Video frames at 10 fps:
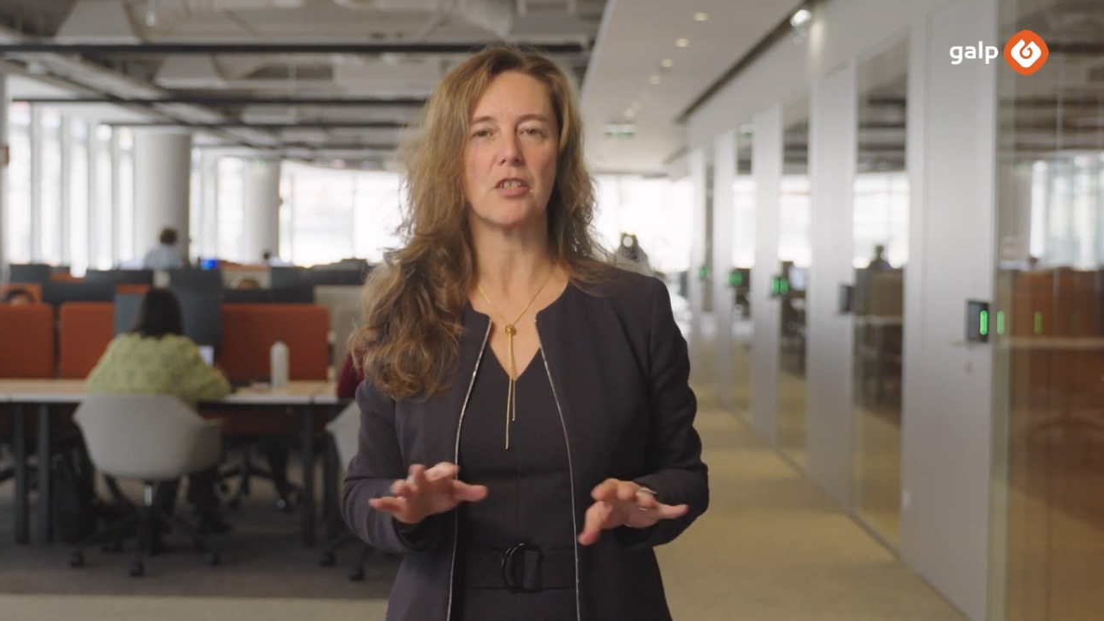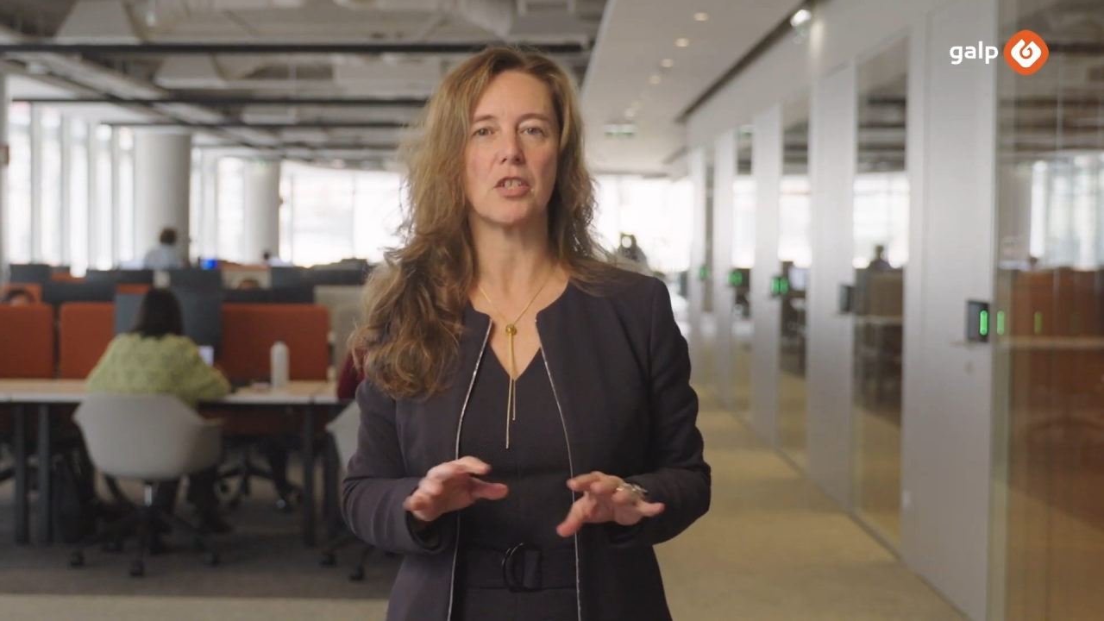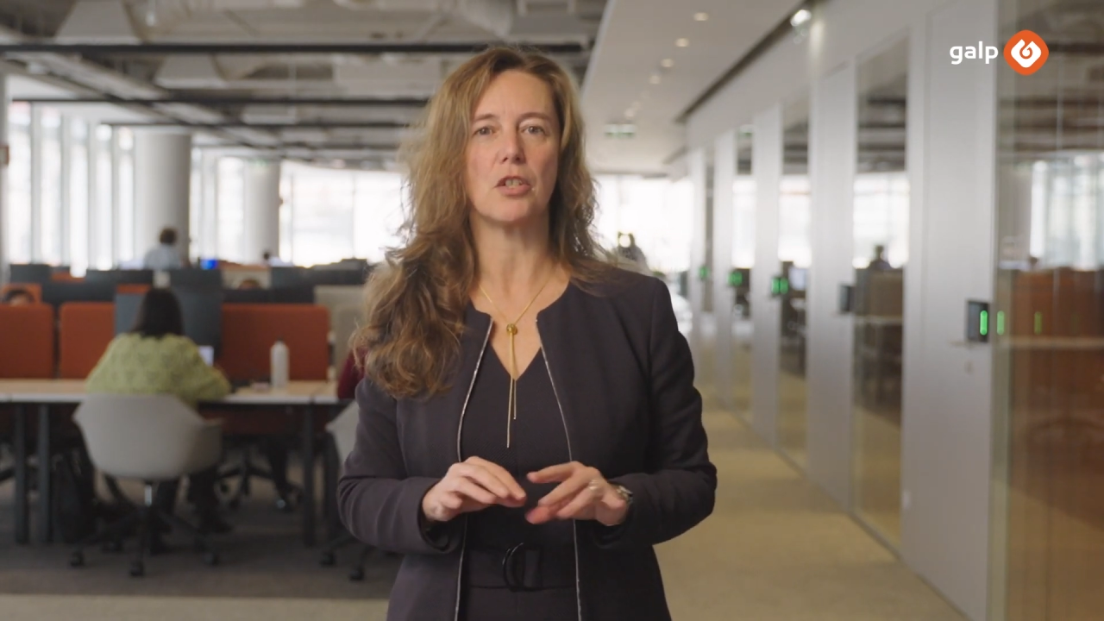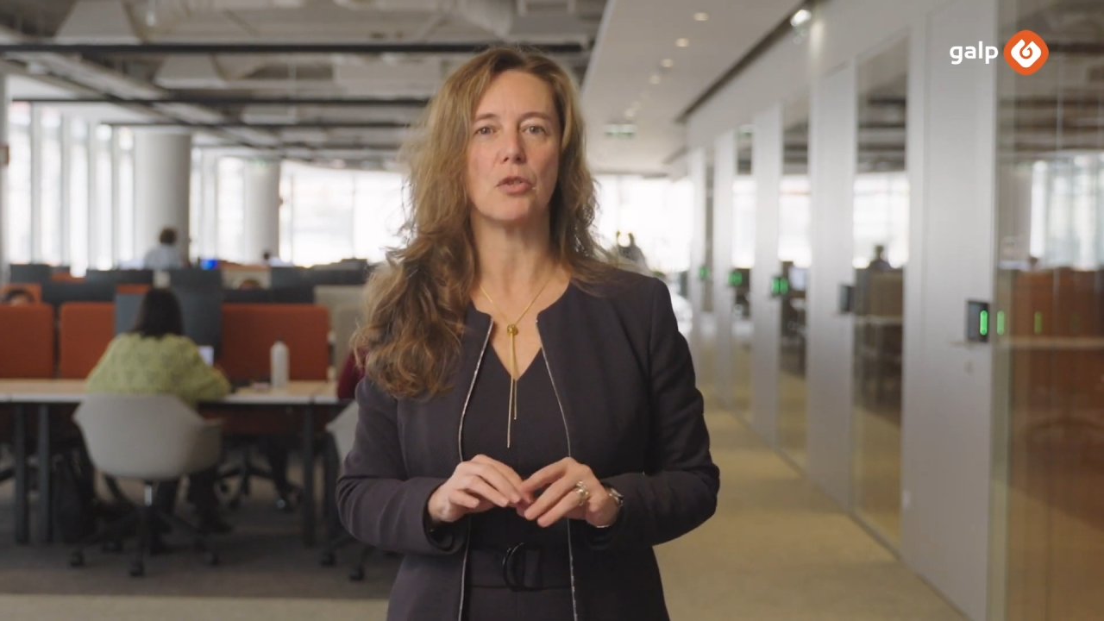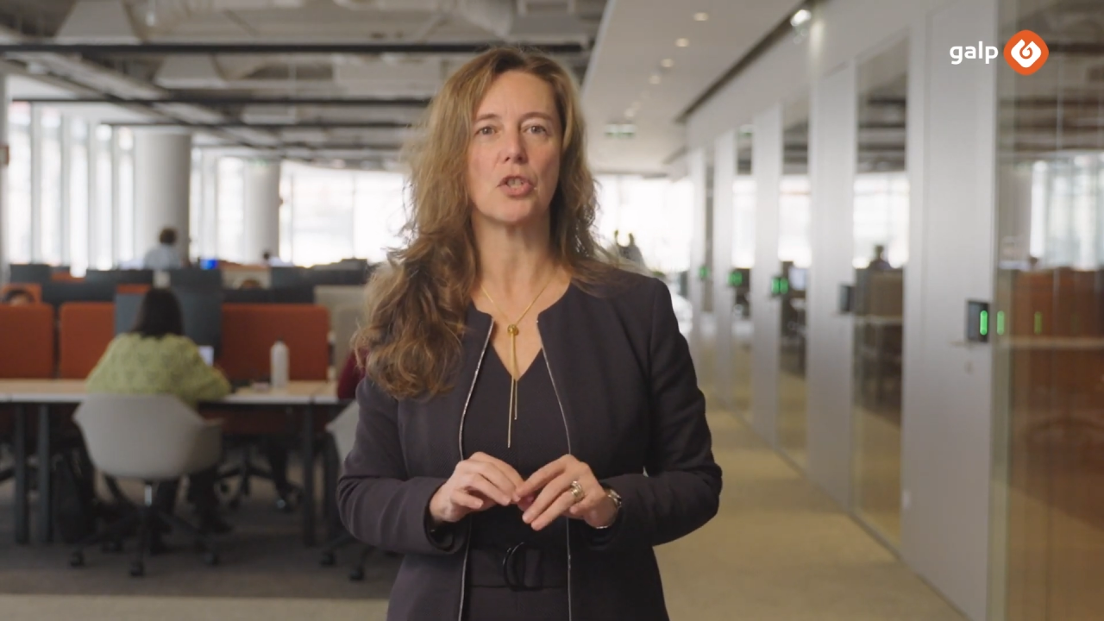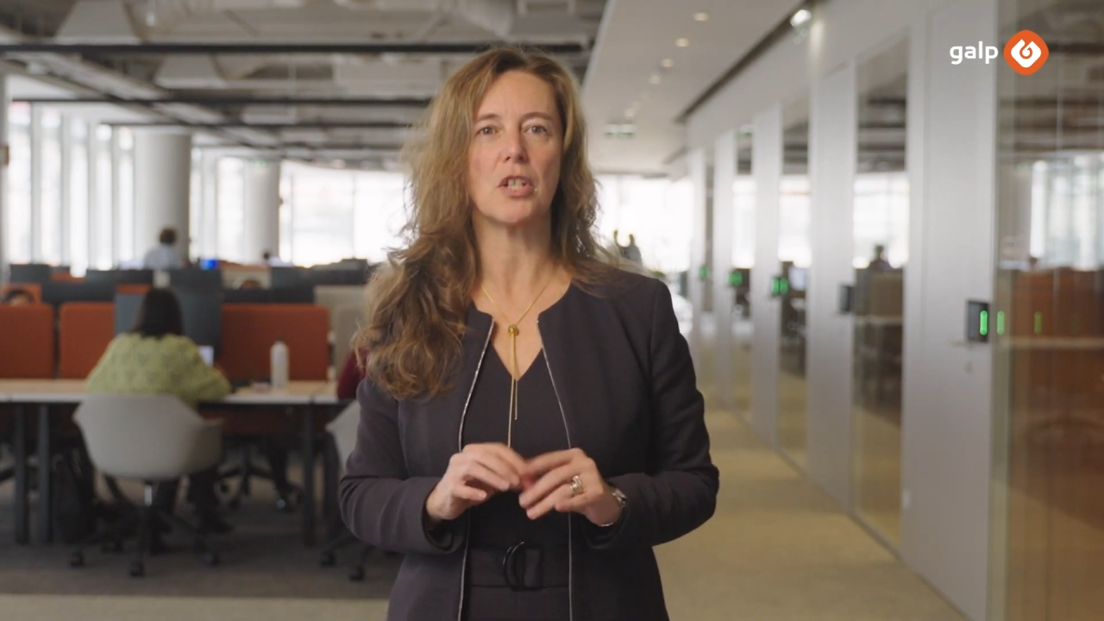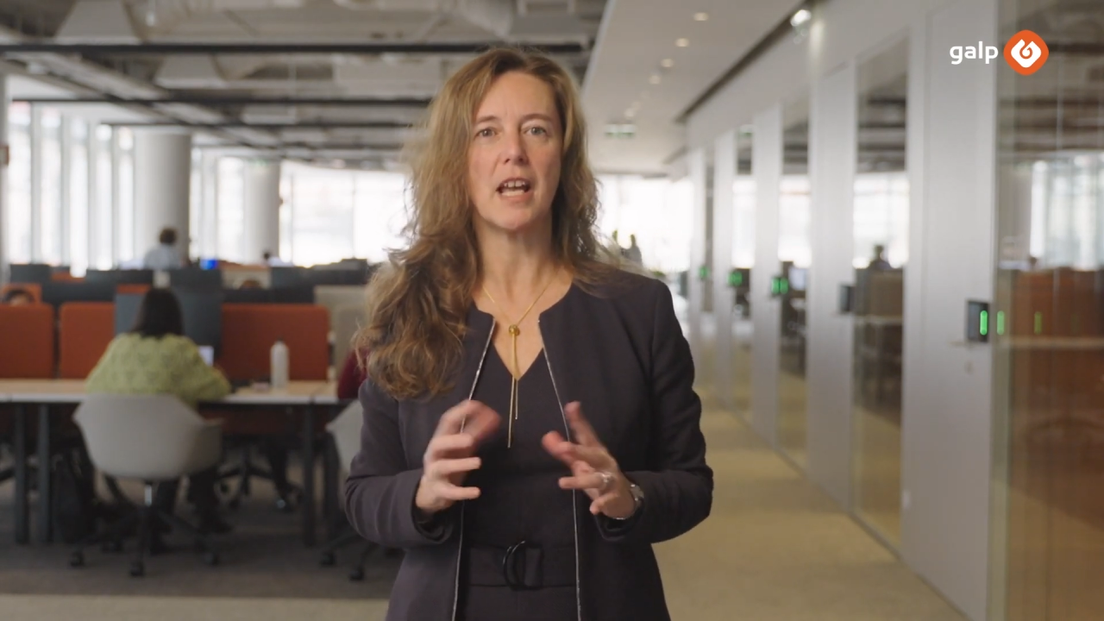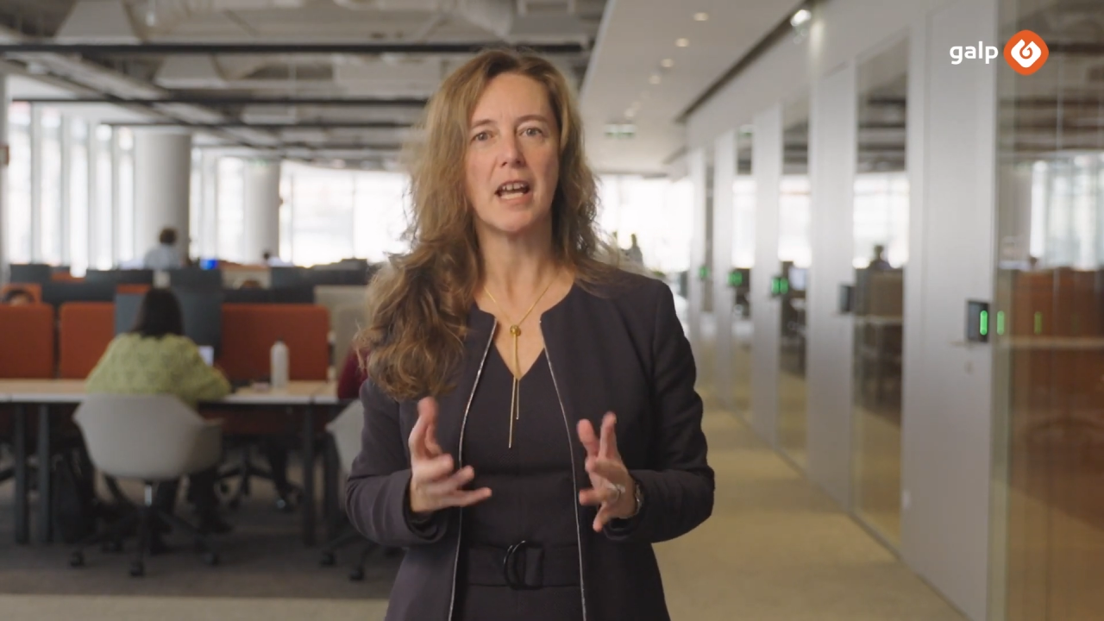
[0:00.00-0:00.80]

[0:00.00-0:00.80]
execution